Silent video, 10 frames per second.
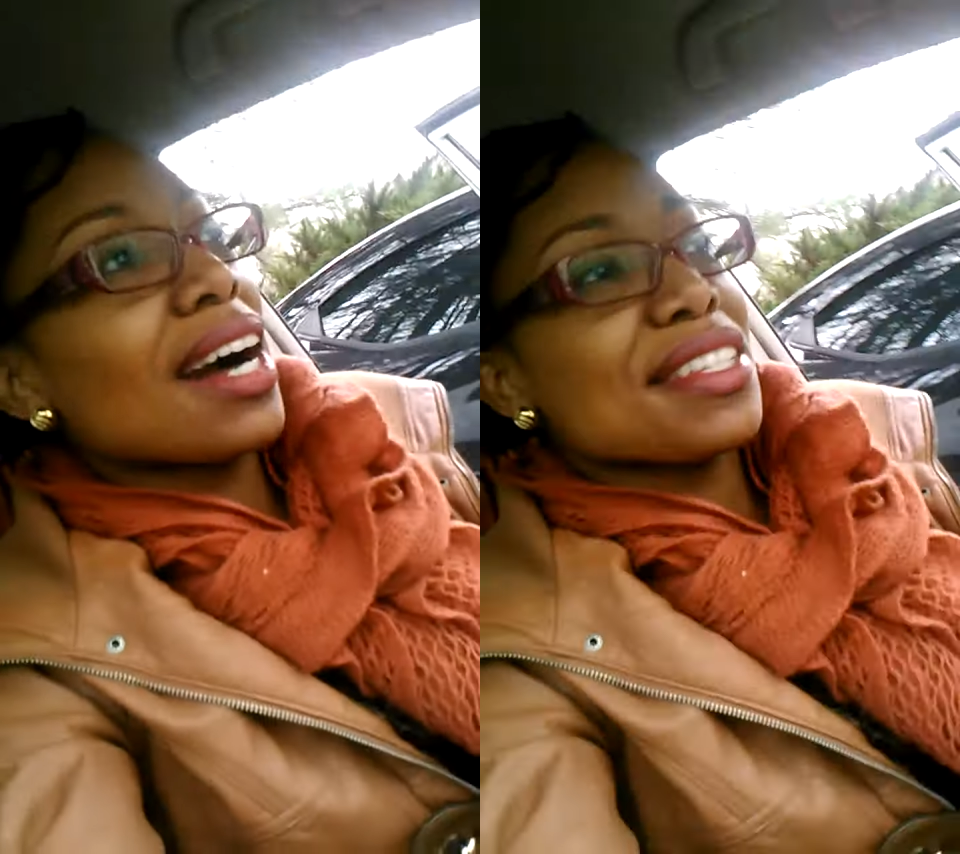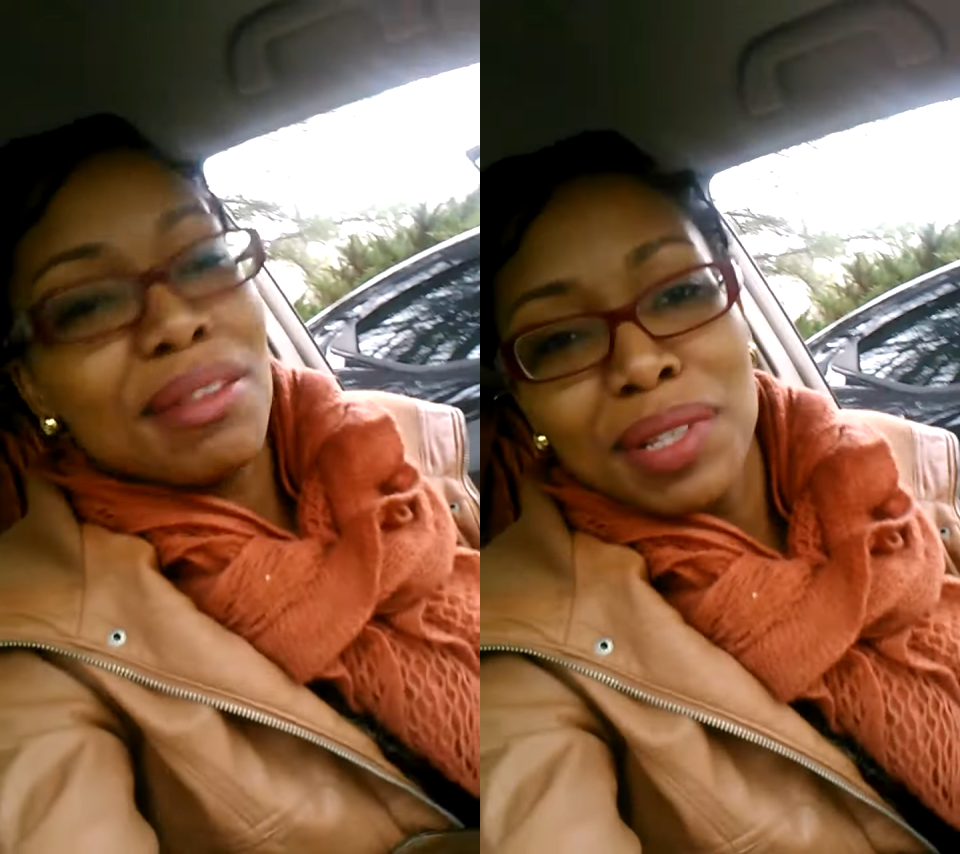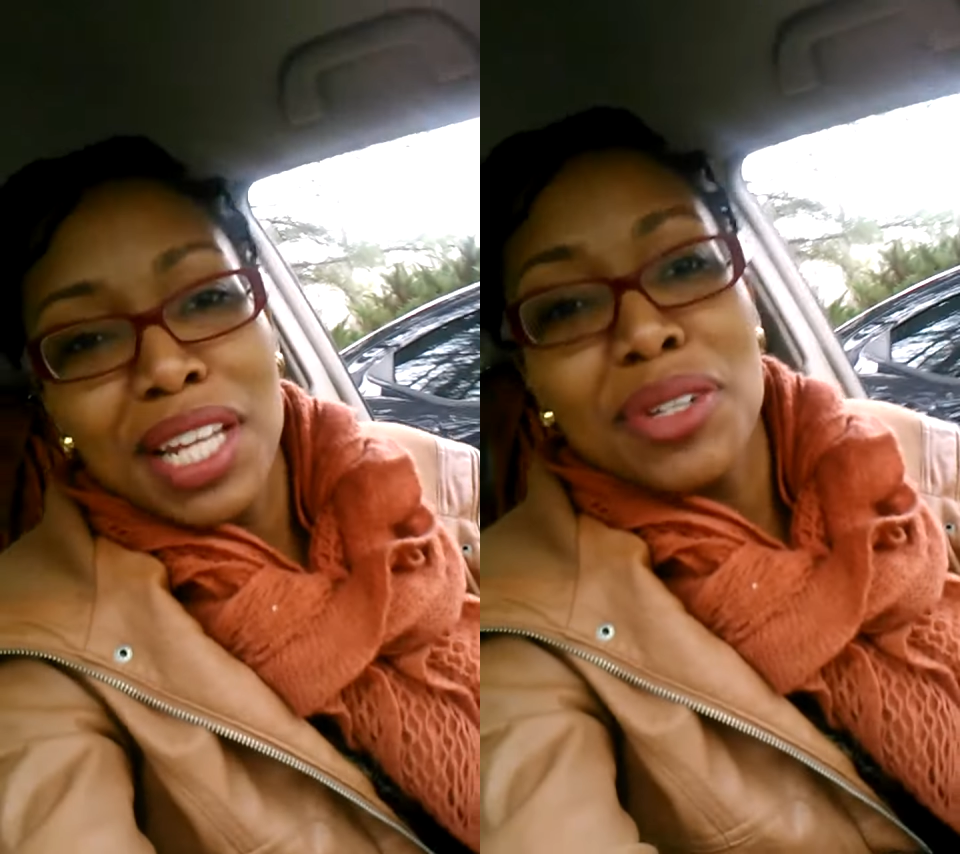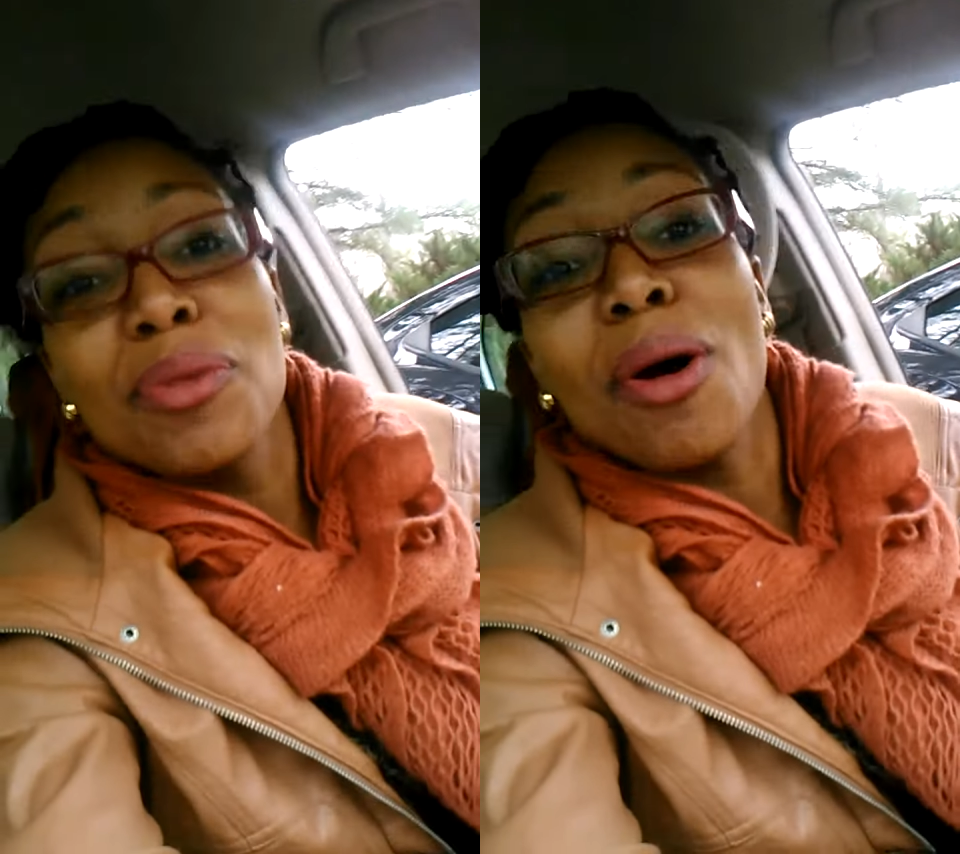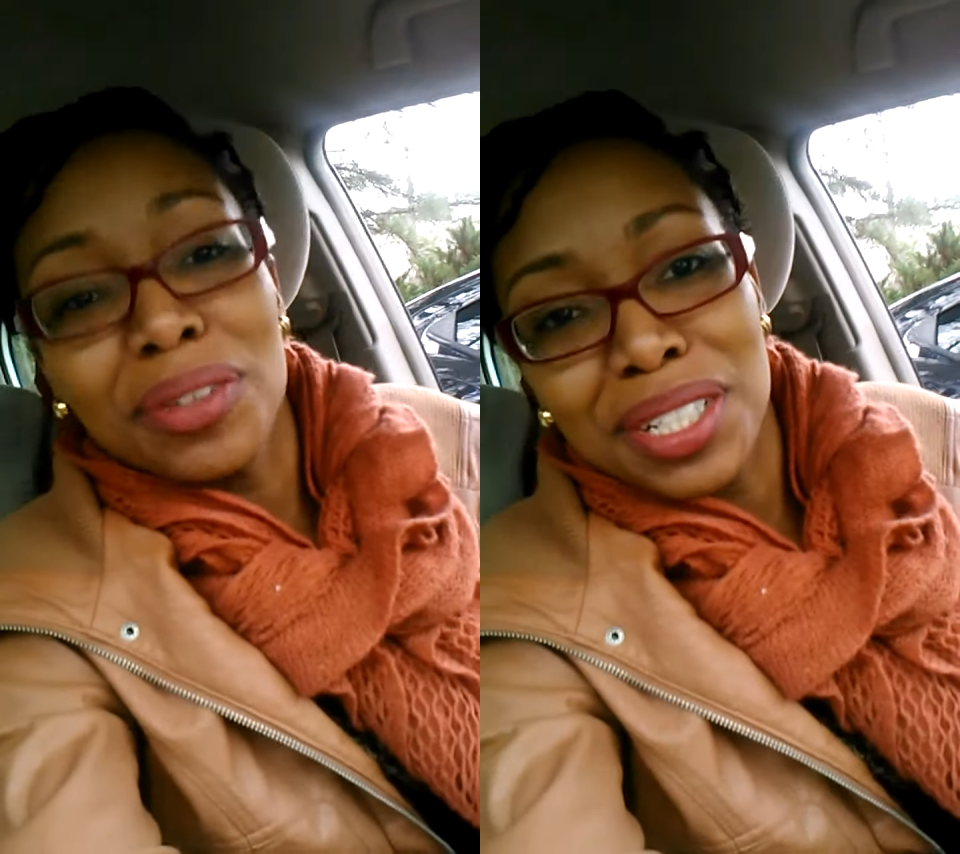Something that you
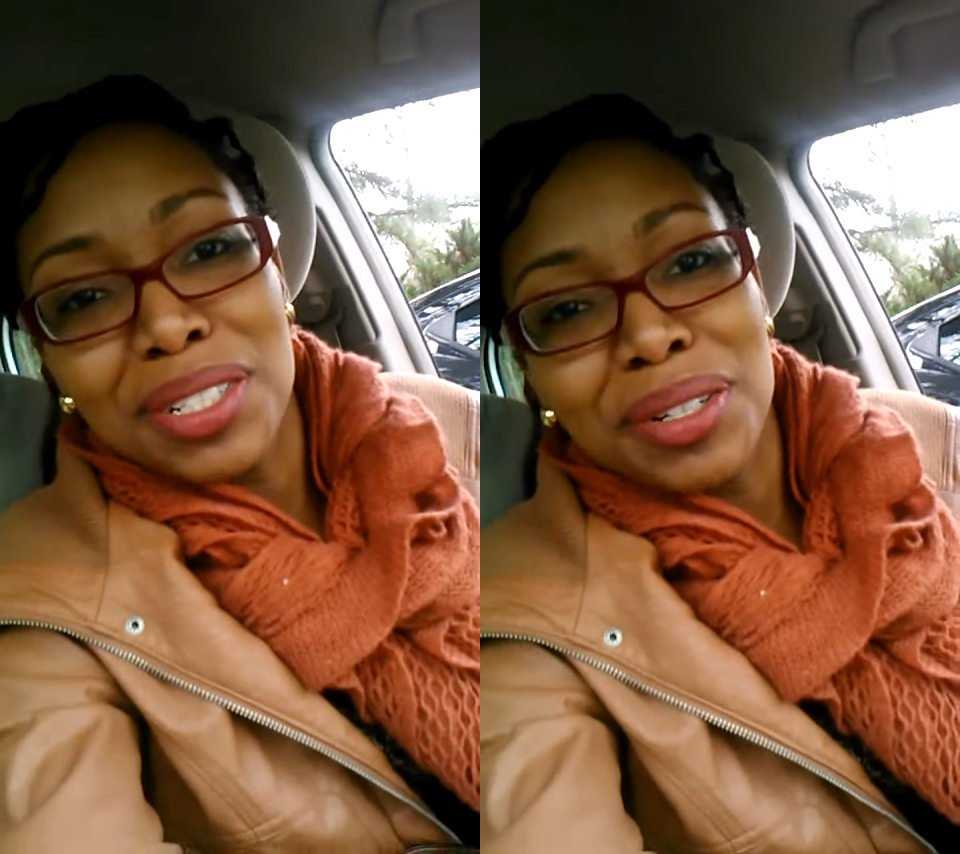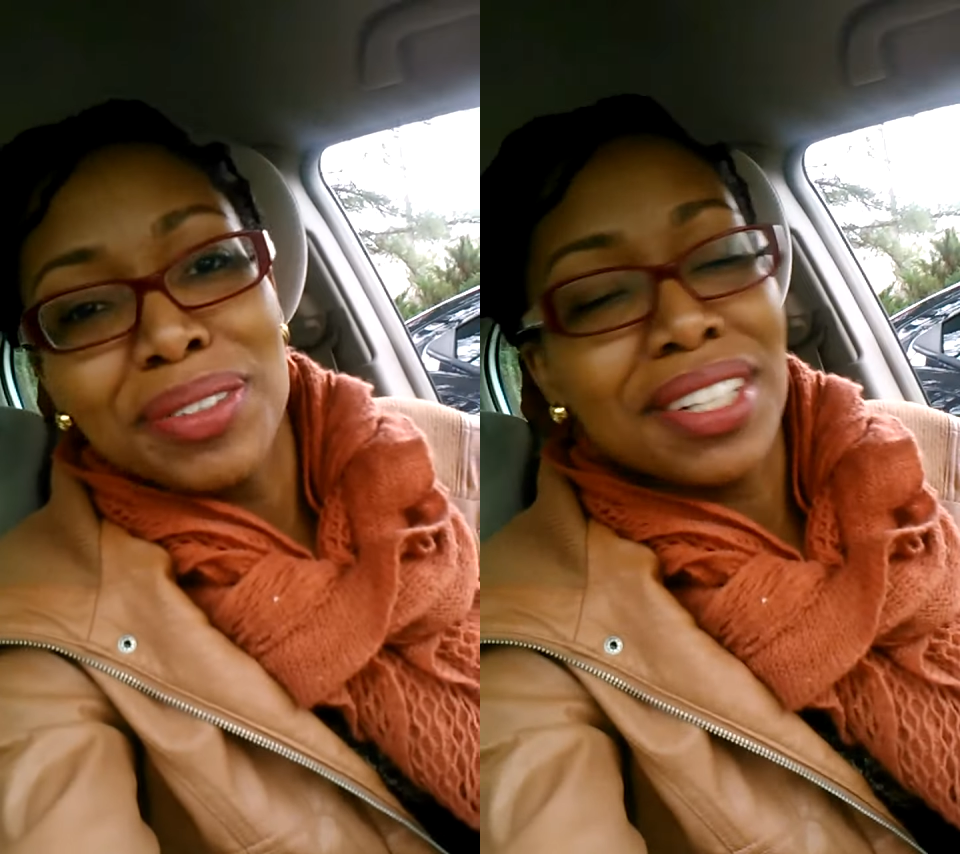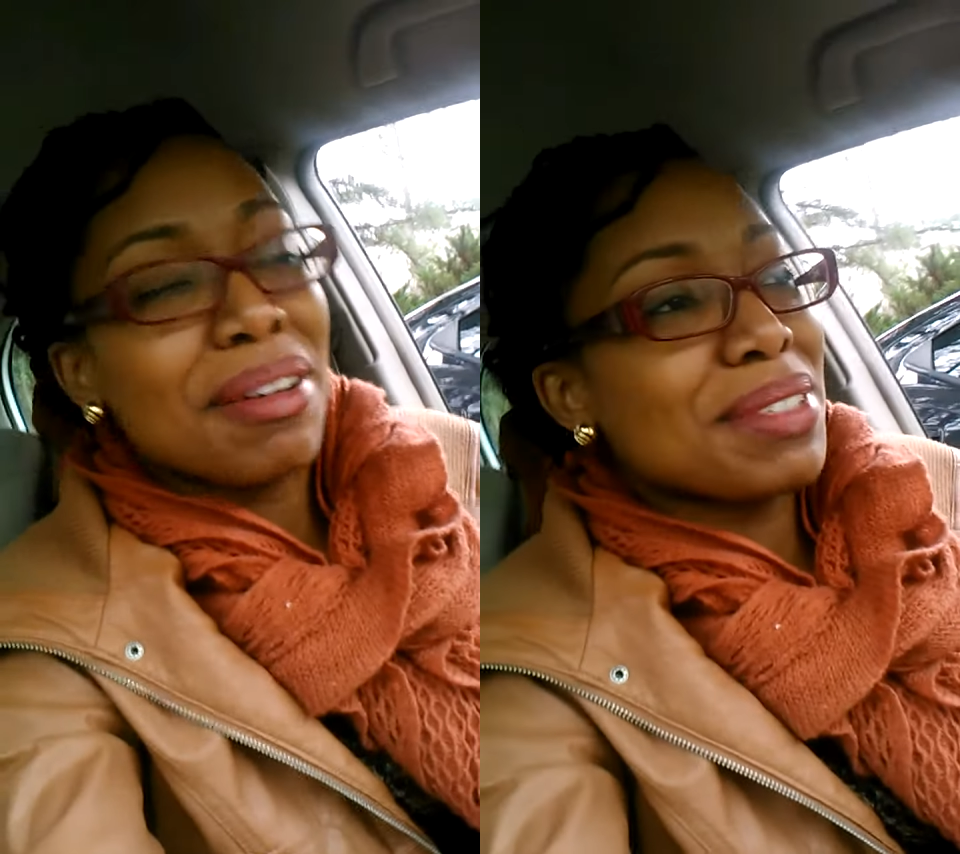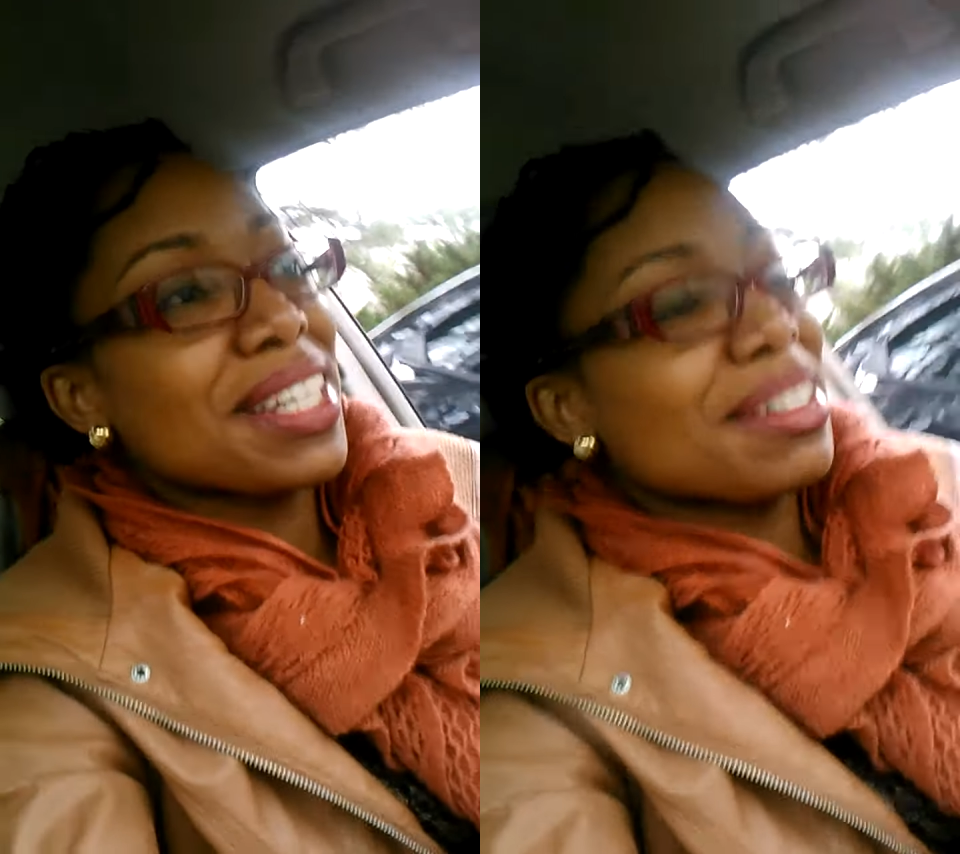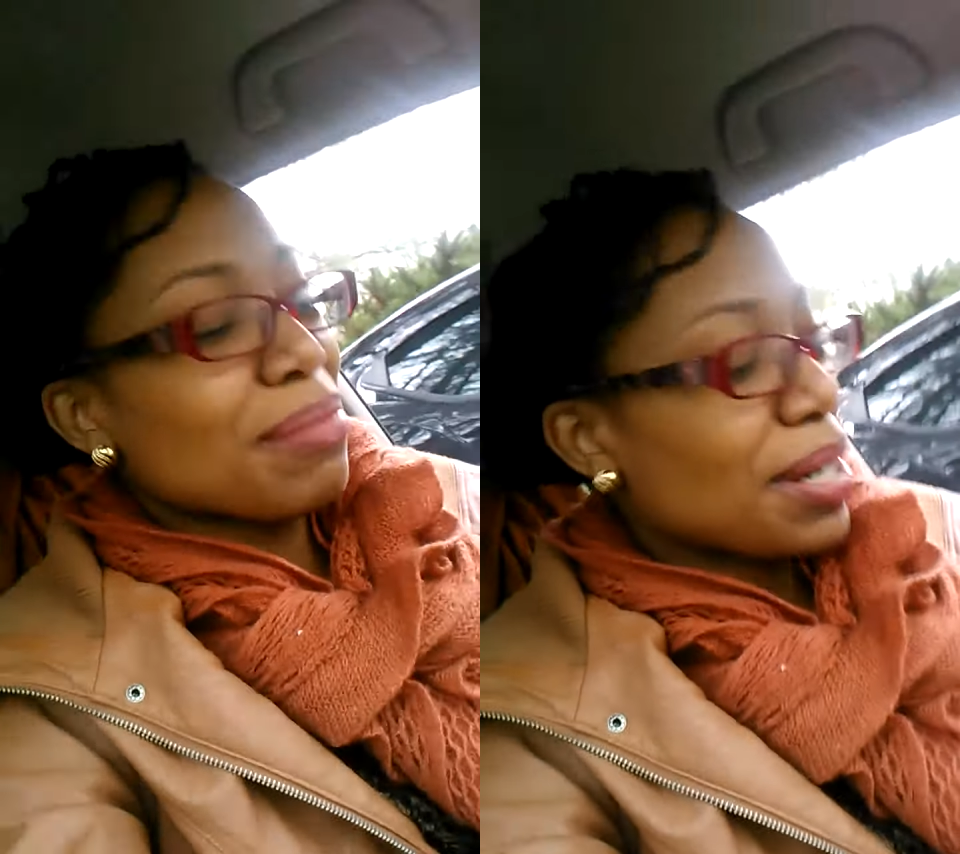all need to do. No, I'm just
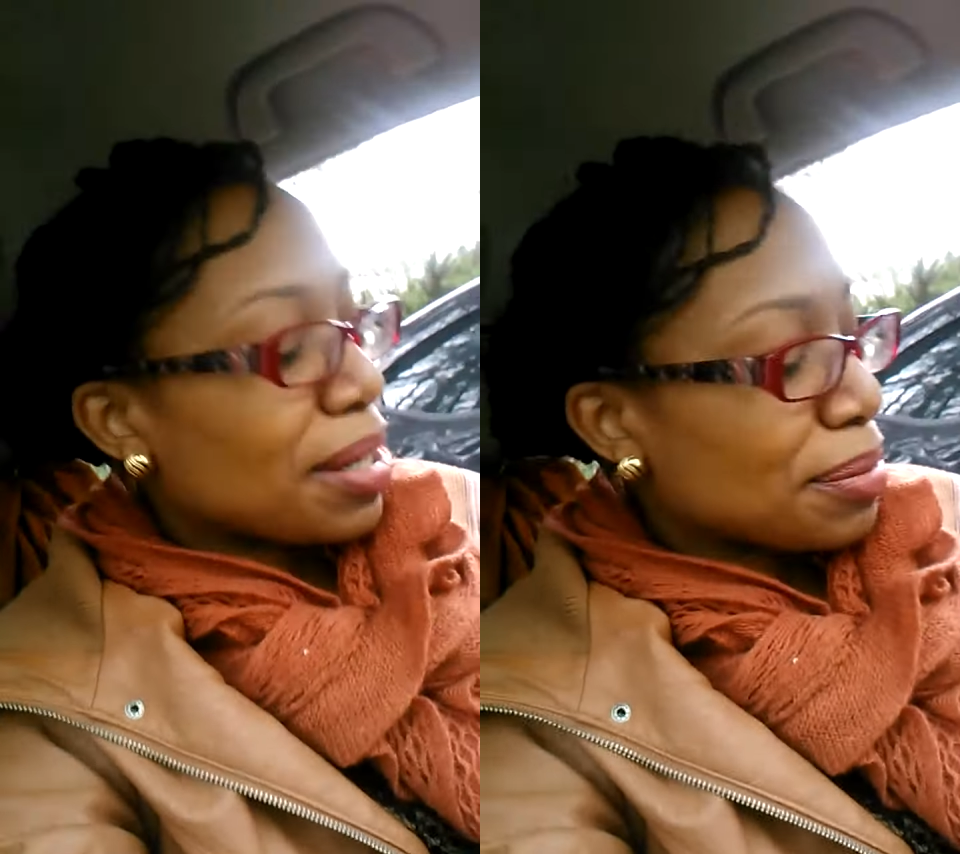kidding. But